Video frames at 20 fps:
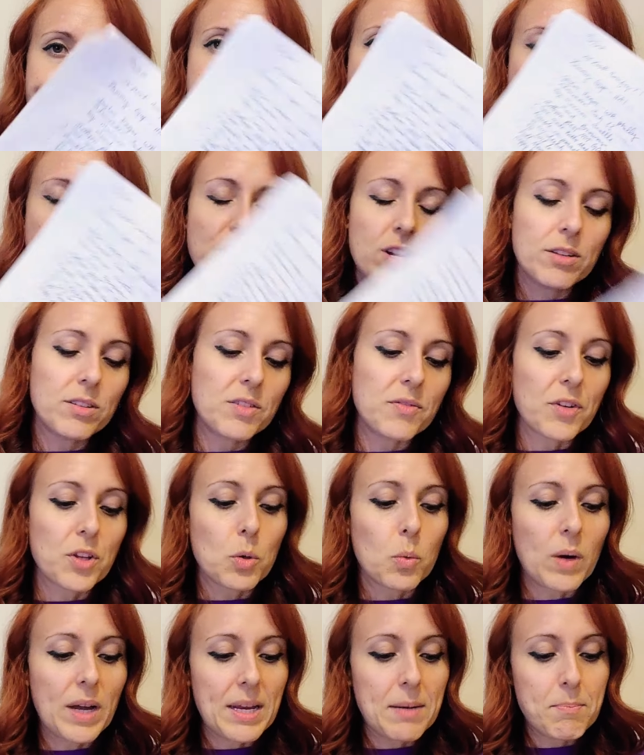Your notes for
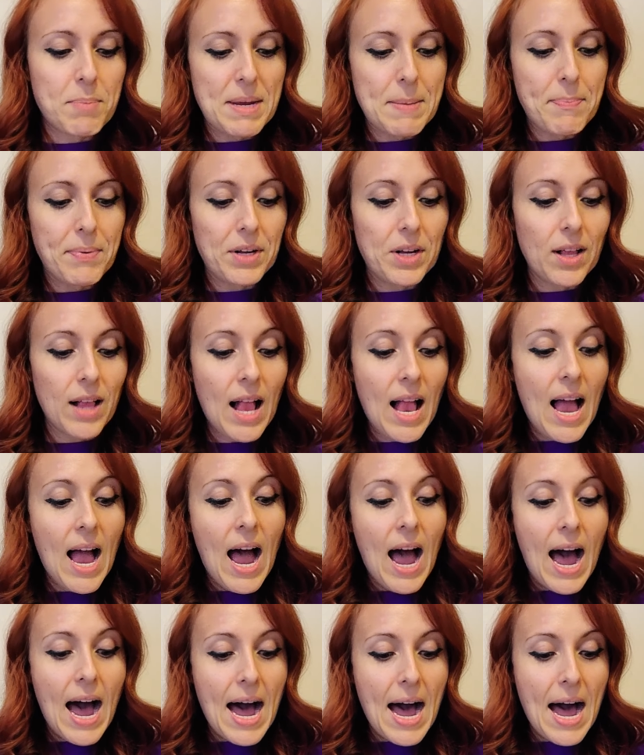the win, people.
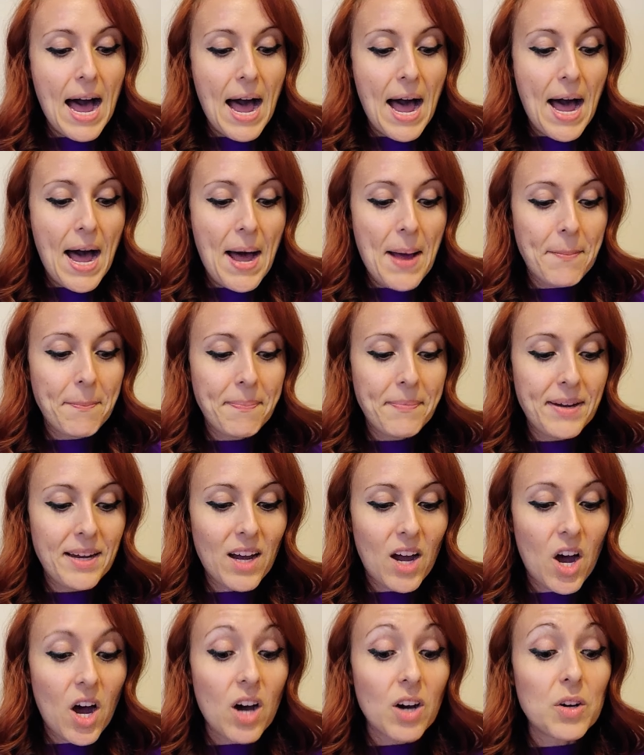
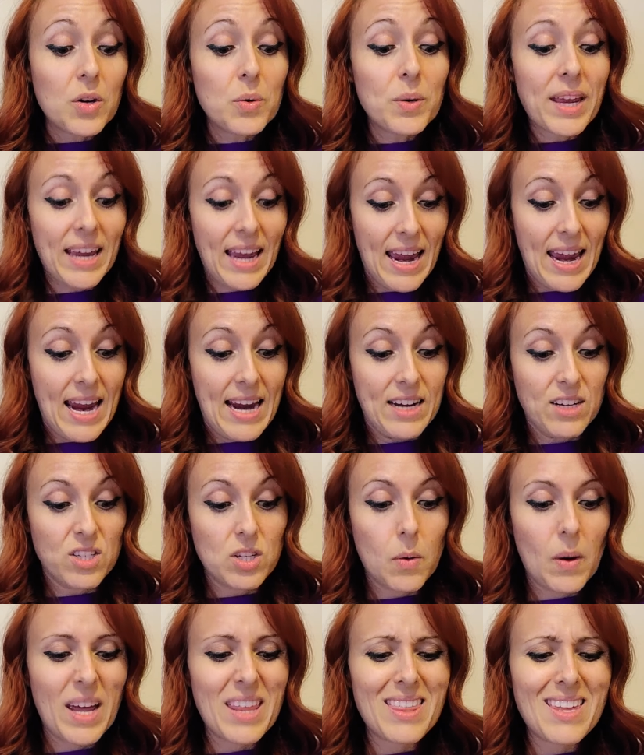Okay,
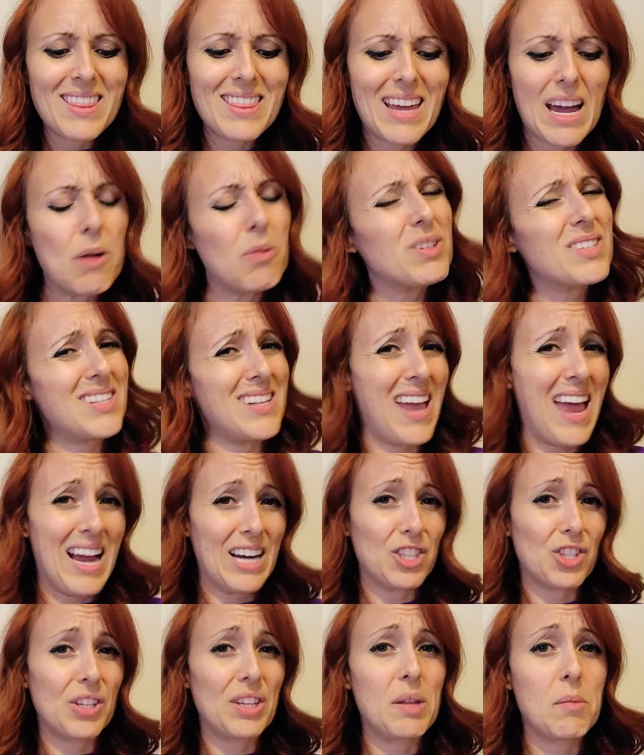so I think that was
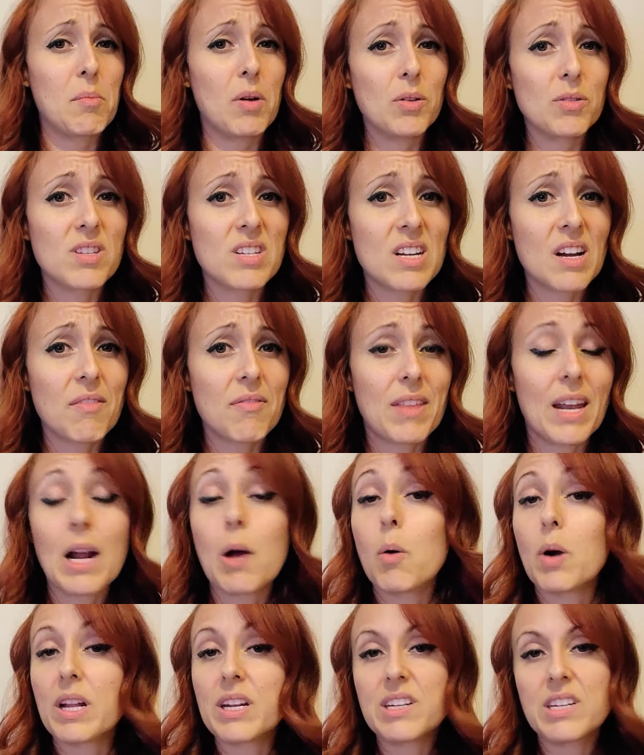actually the most stuff that
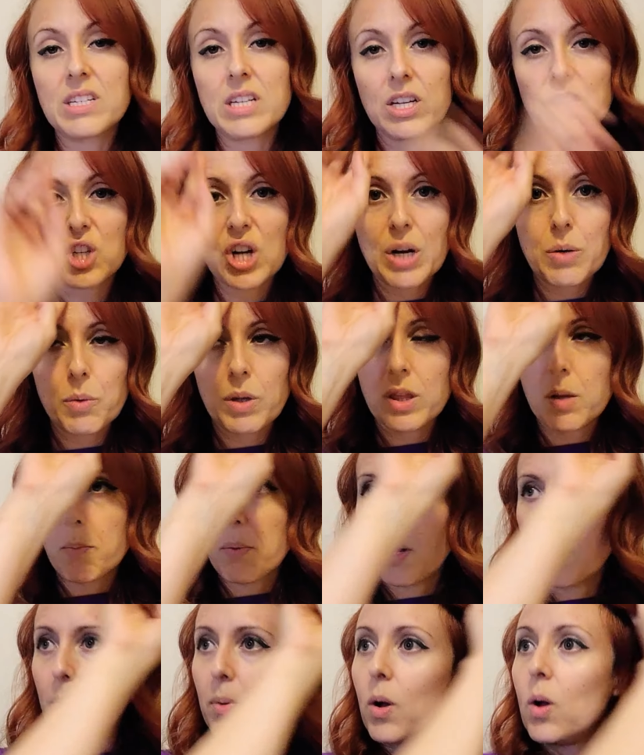I wanted to touch on with the
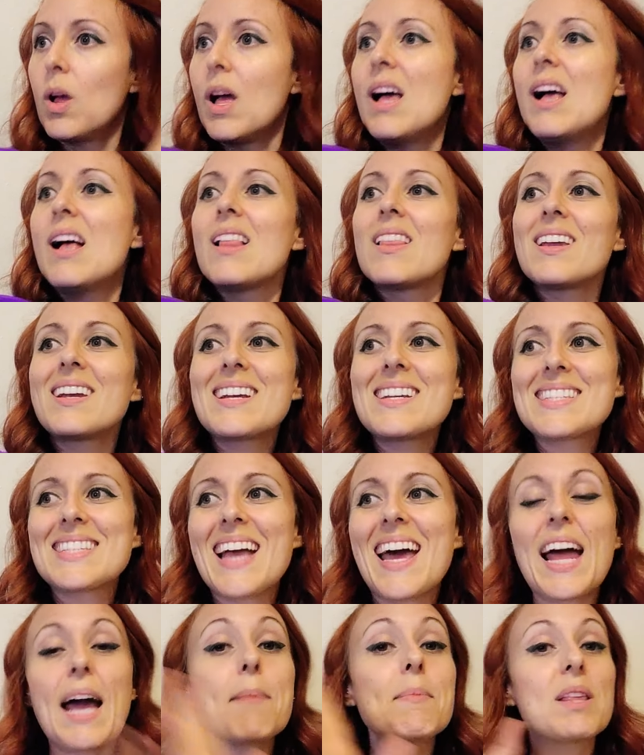Purple. Like I
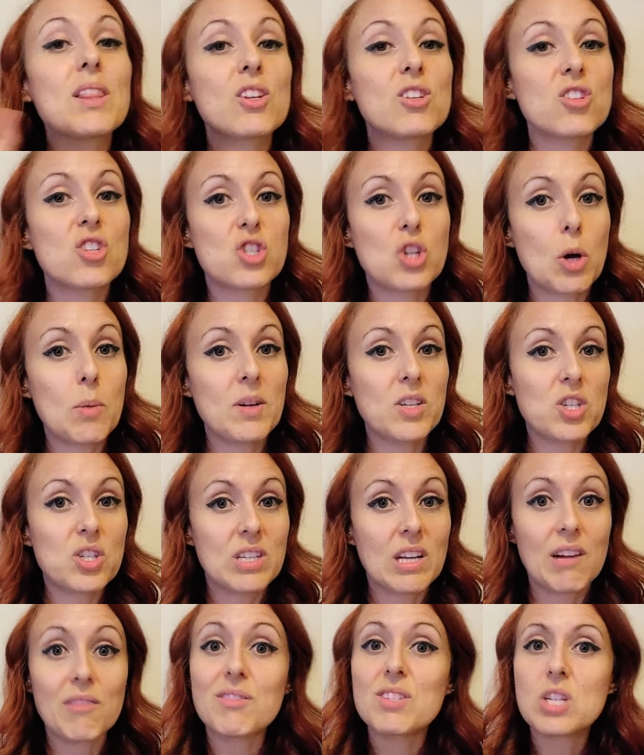said, I mean, there's so much
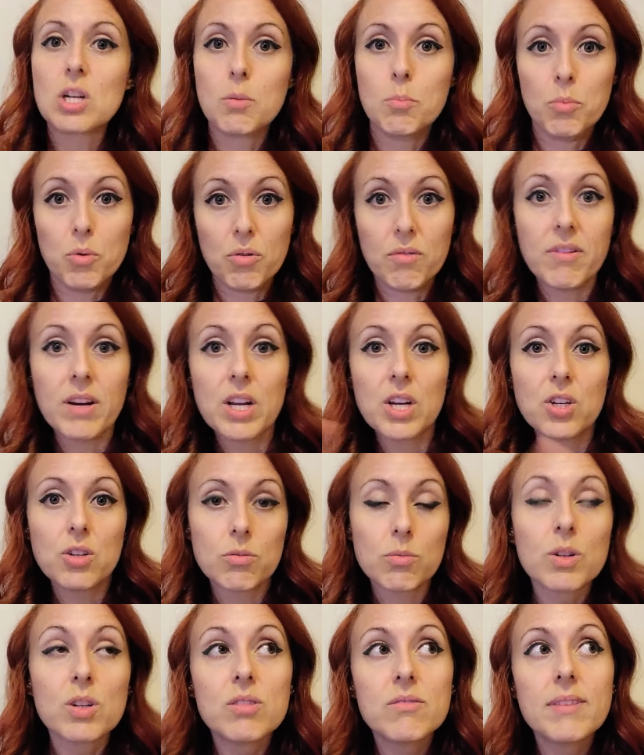stuff still moving and
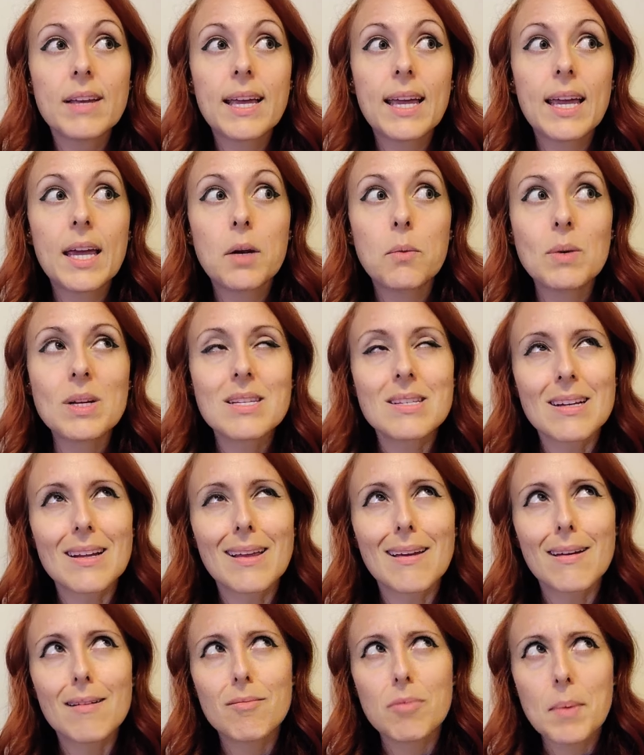grooving. We
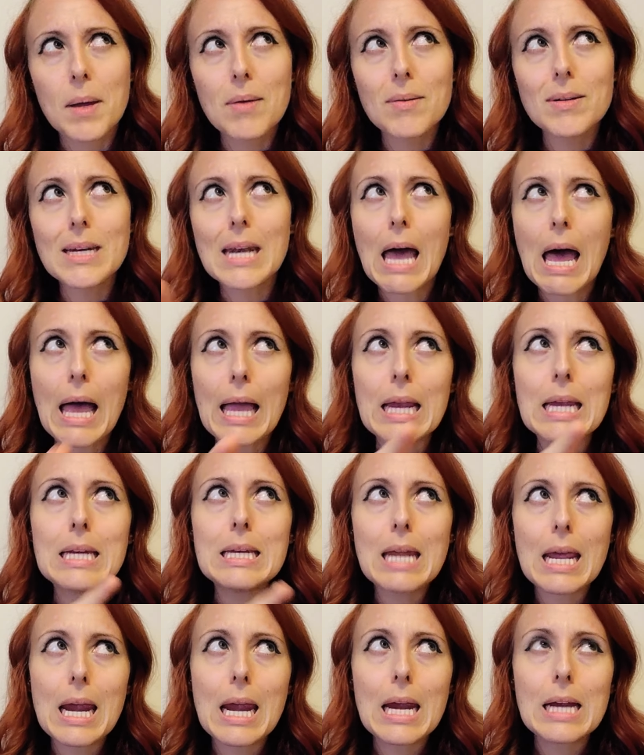still have about 9
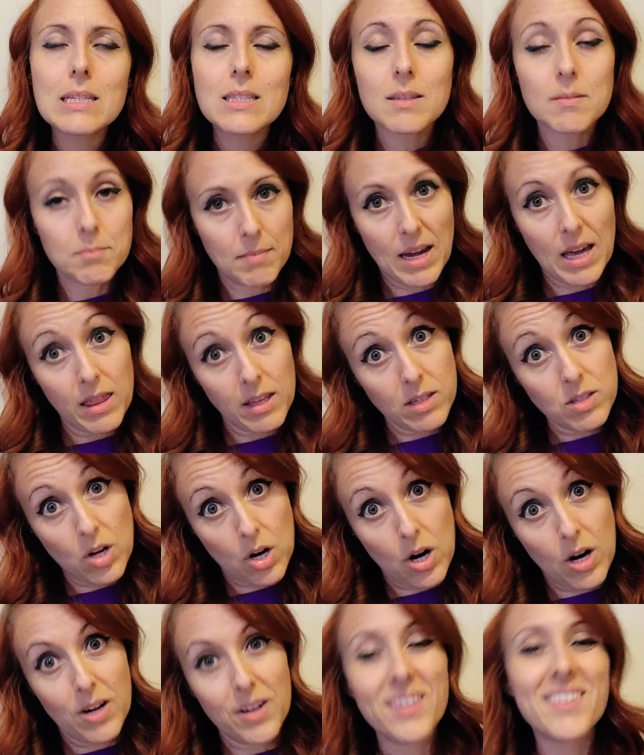days. Math is
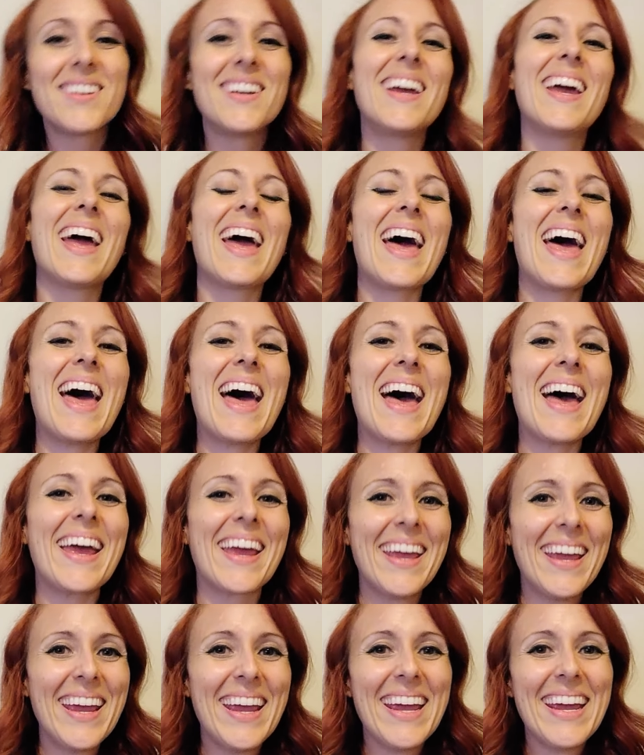hard.
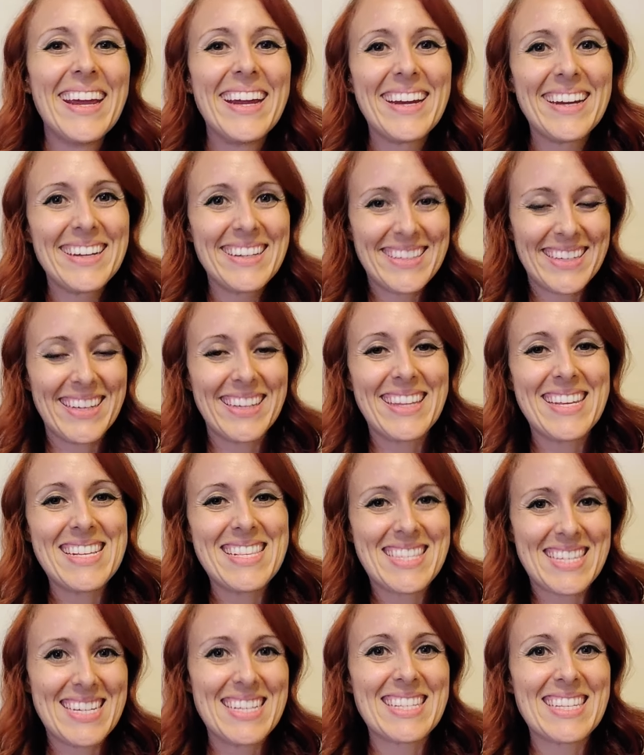Until
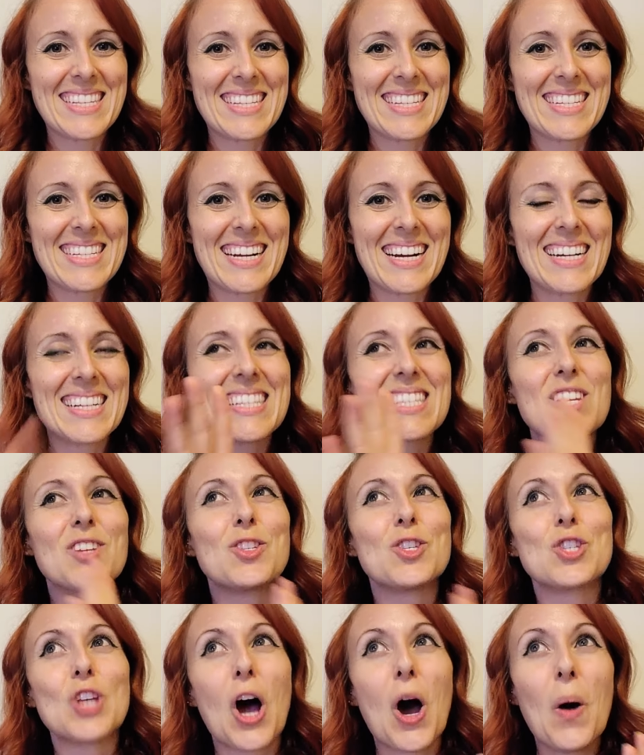this season starts.
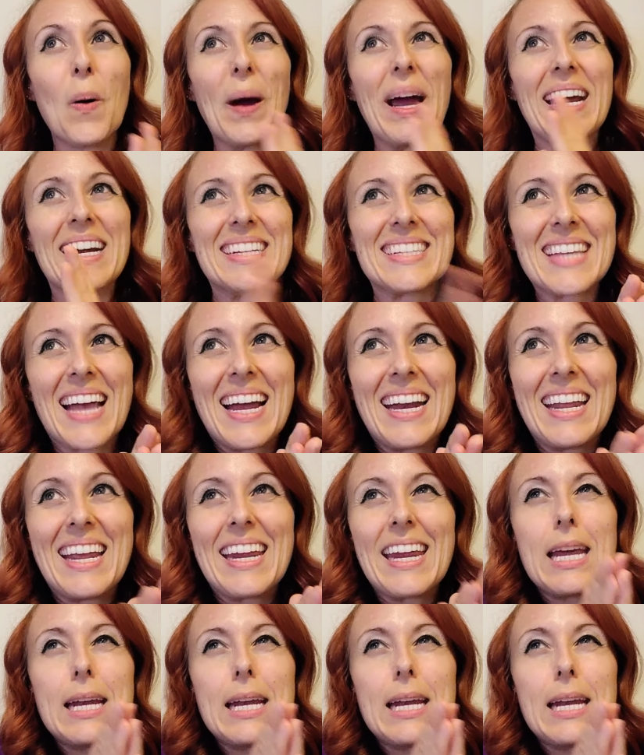So exciting.